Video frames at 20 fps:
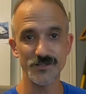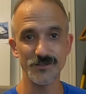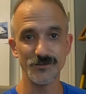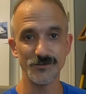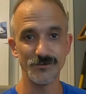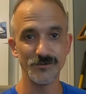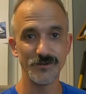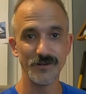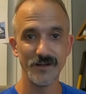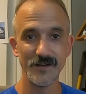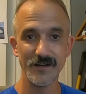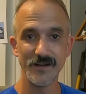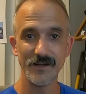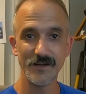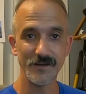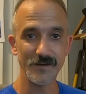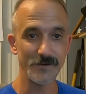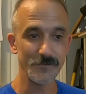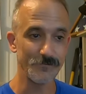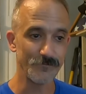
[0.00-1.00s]
you
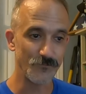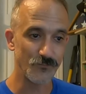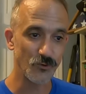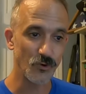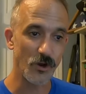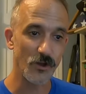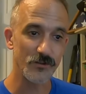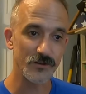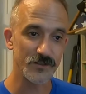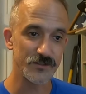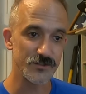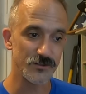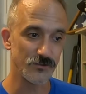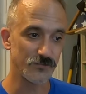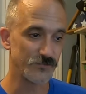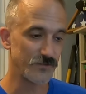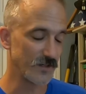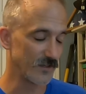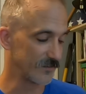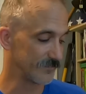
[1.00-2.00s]
for all that
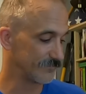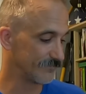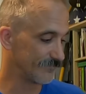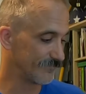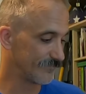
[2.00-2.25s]
you've done.